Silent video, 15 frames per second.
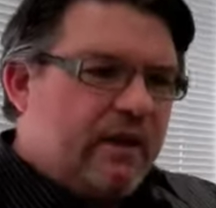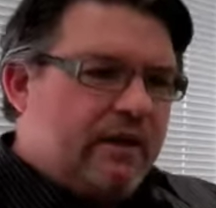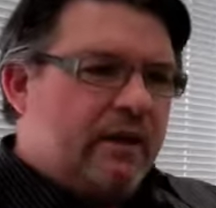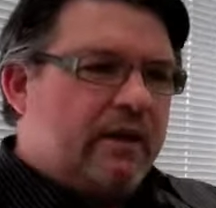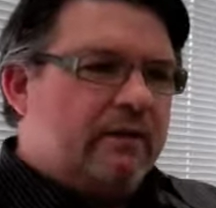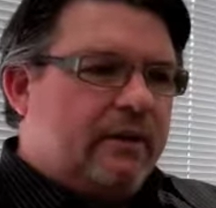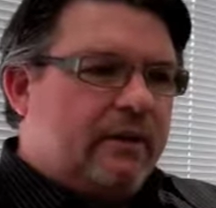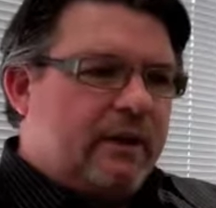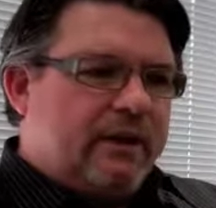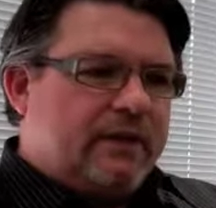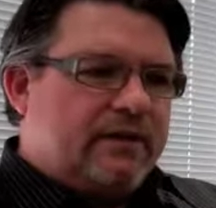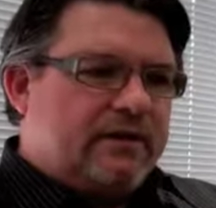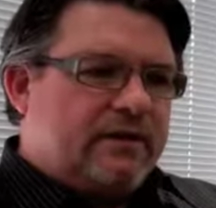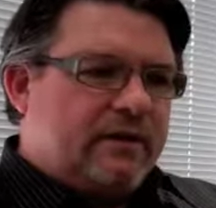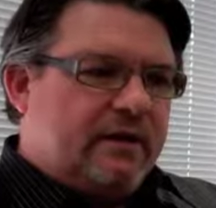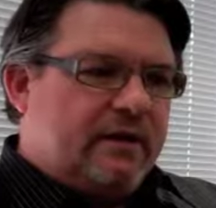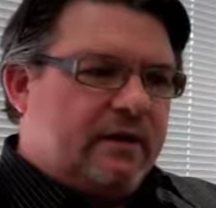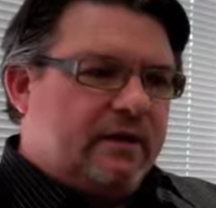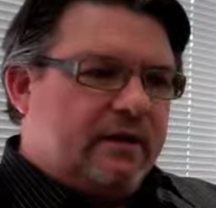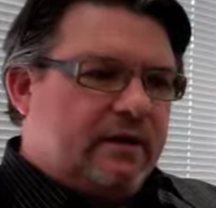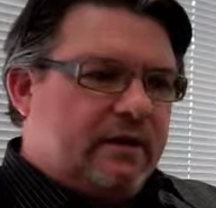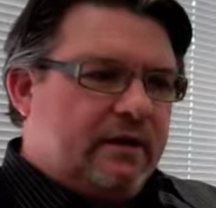Yeah, it's
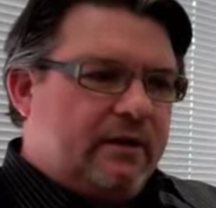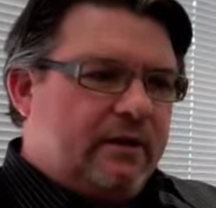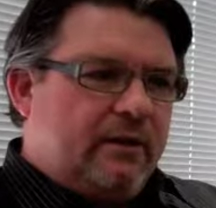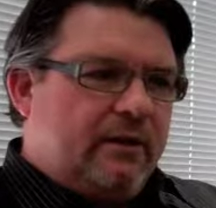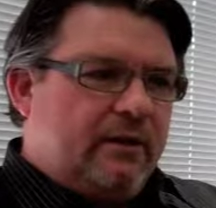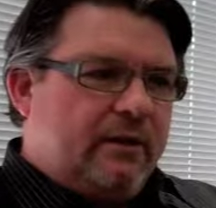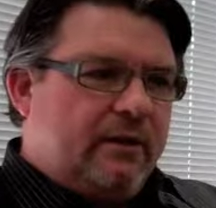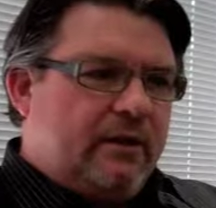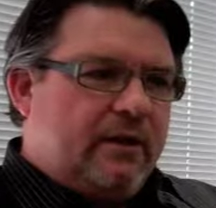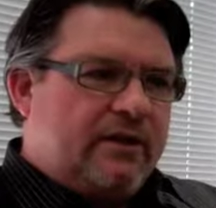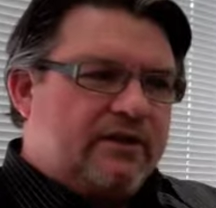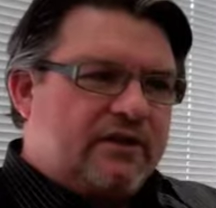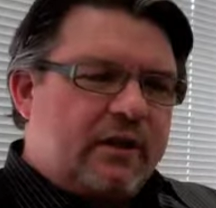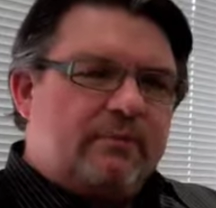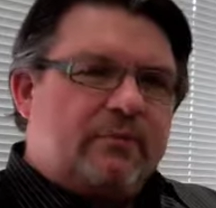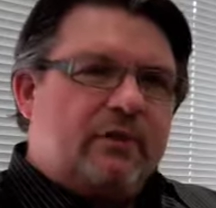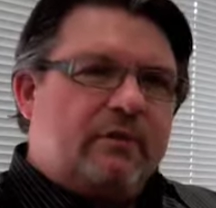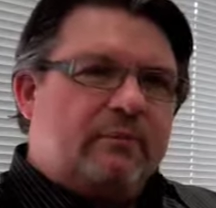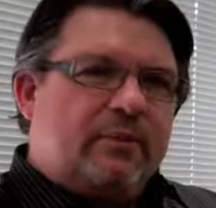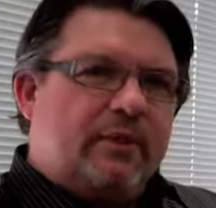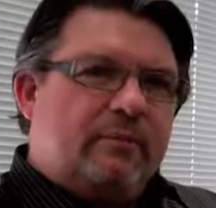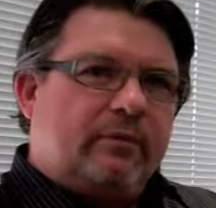something
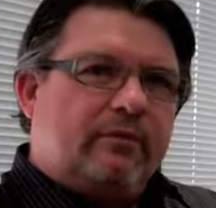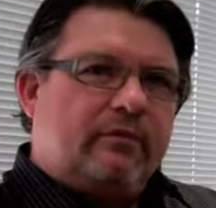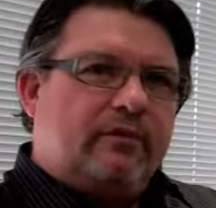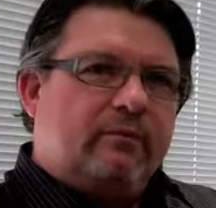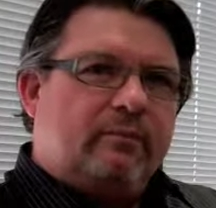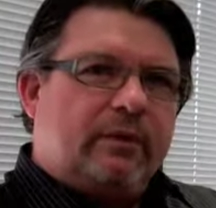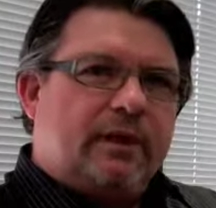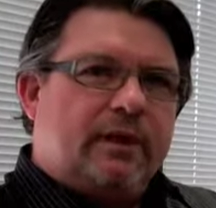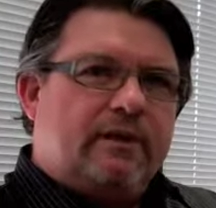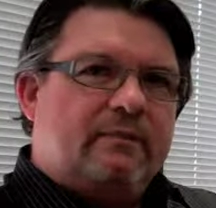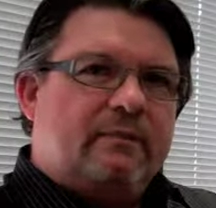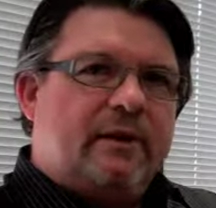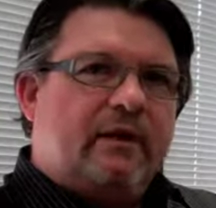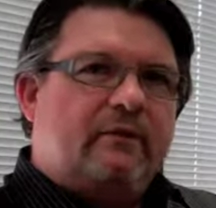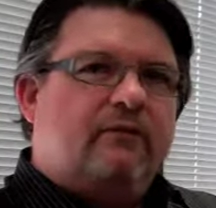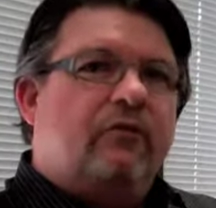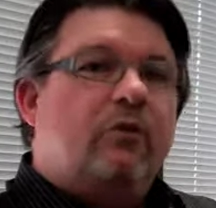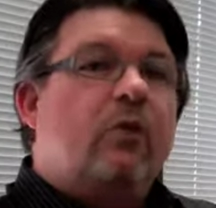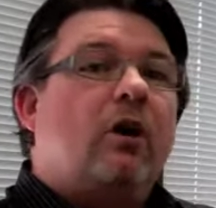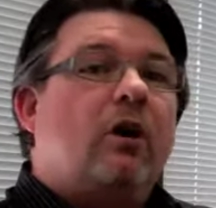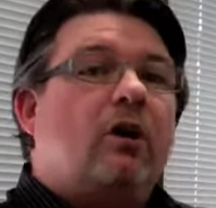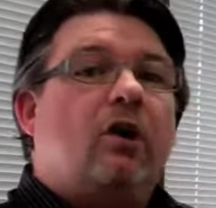that people have complained about
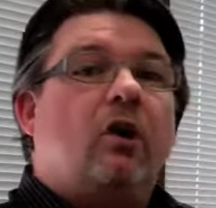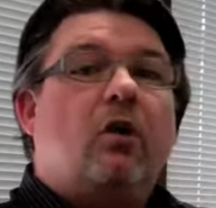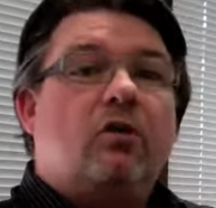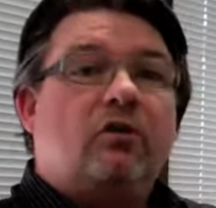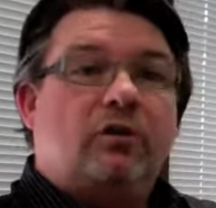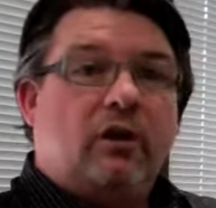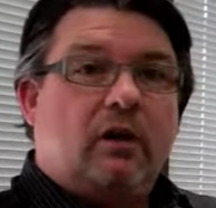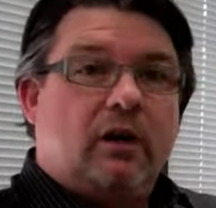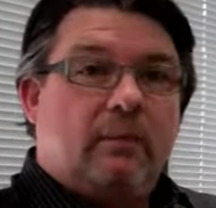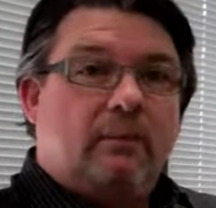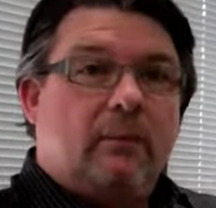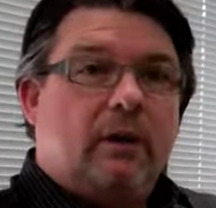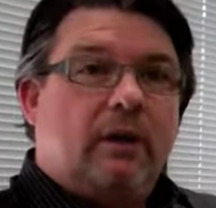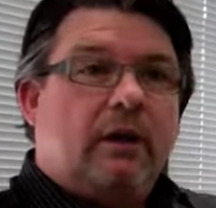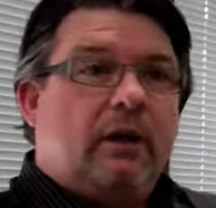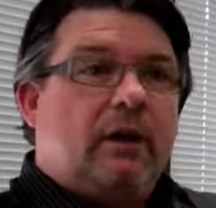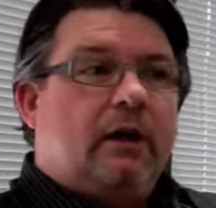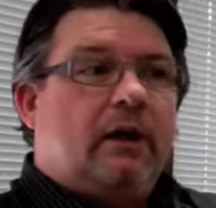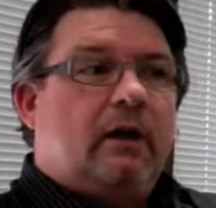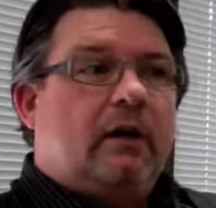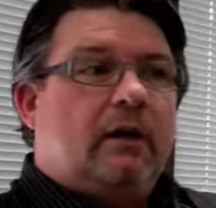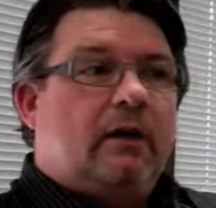for a long time.
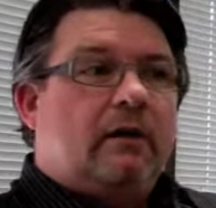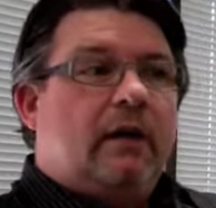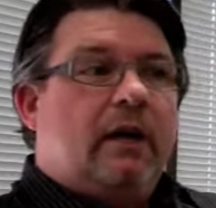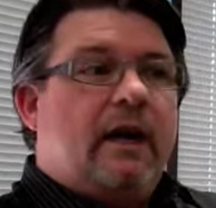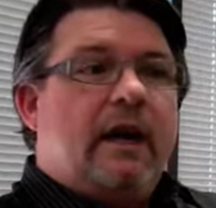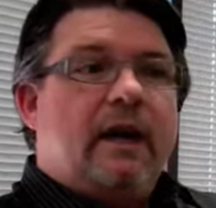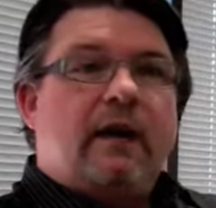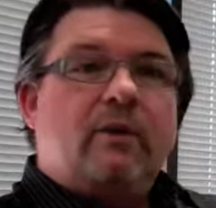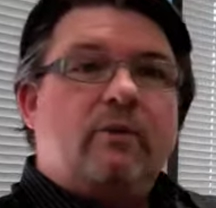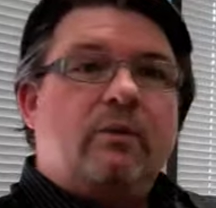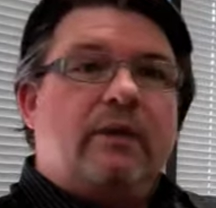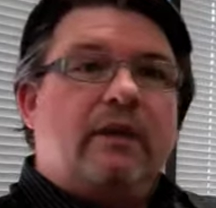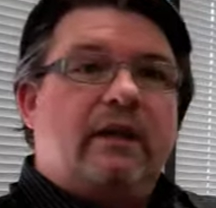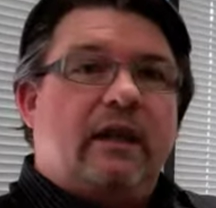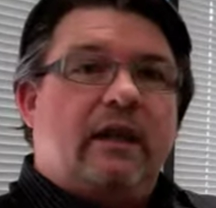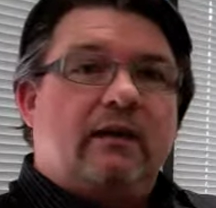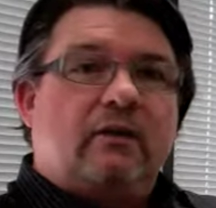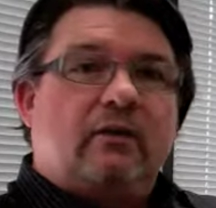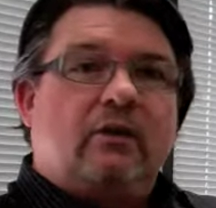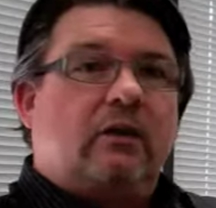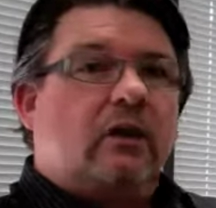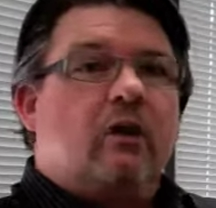How do we
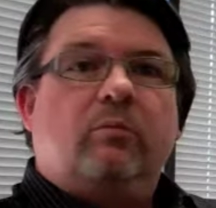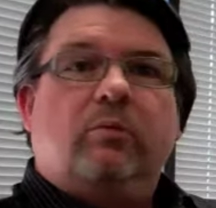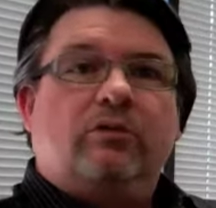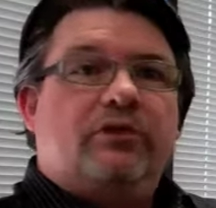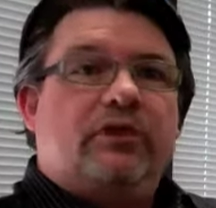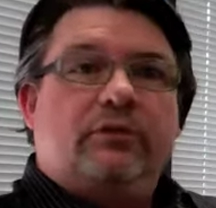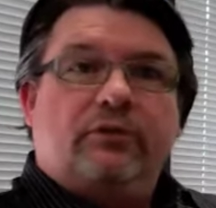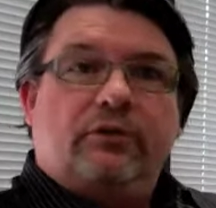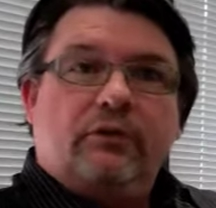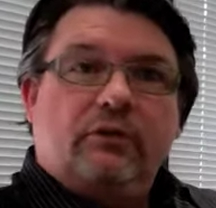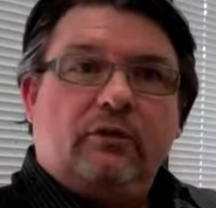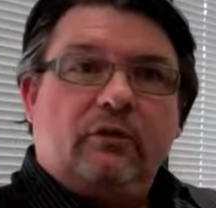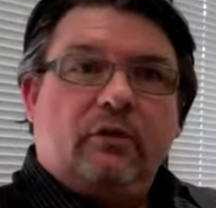get global news?